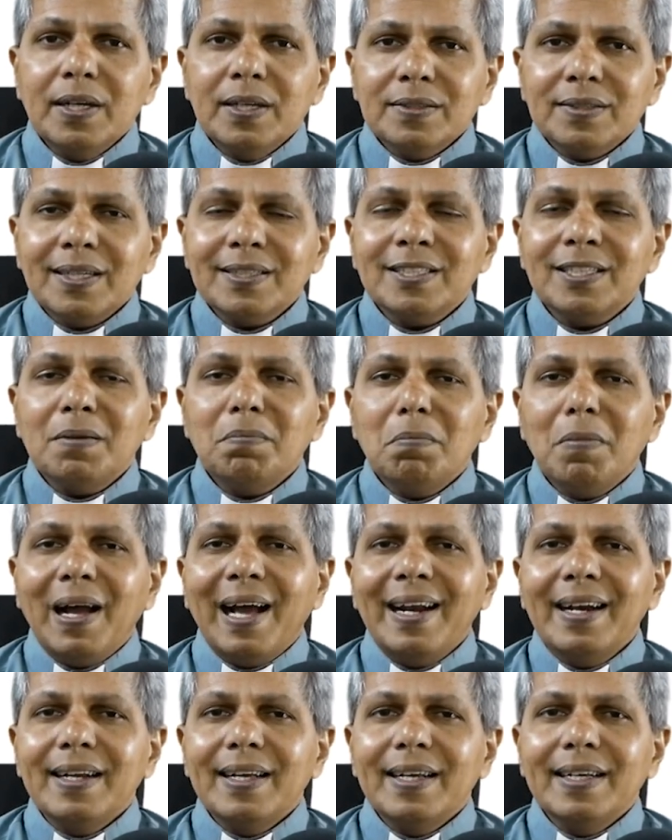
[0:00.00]
Such a
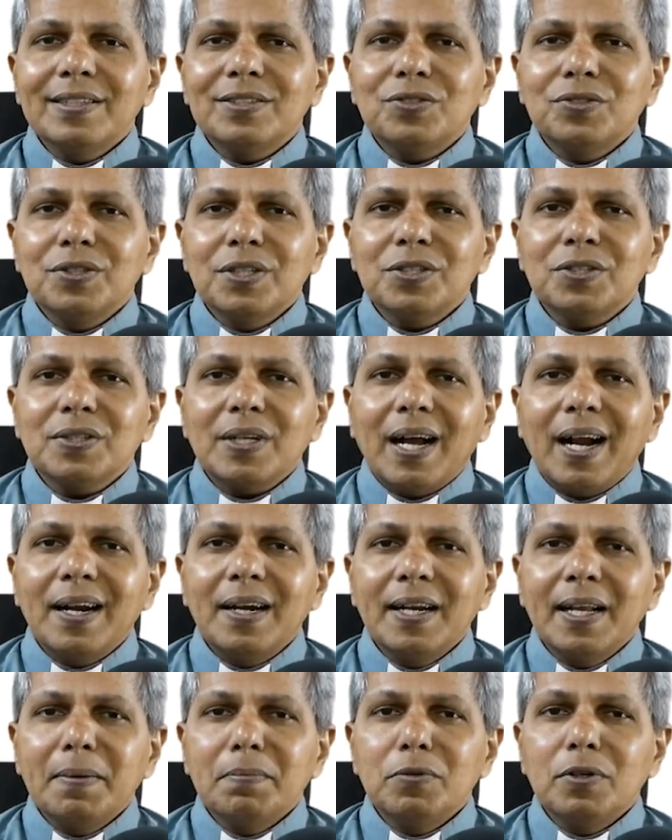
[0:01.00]
man is this
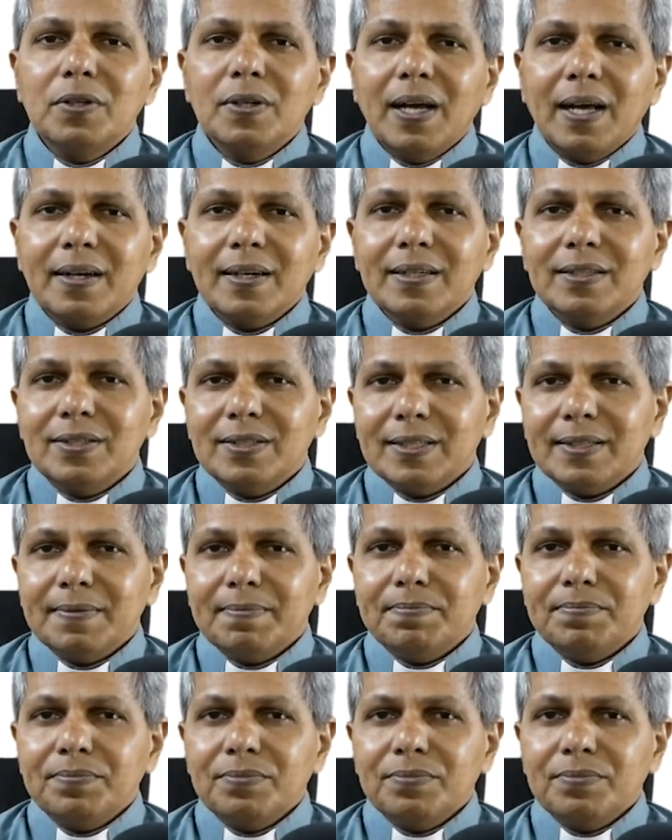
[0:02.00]
unnamed narrator.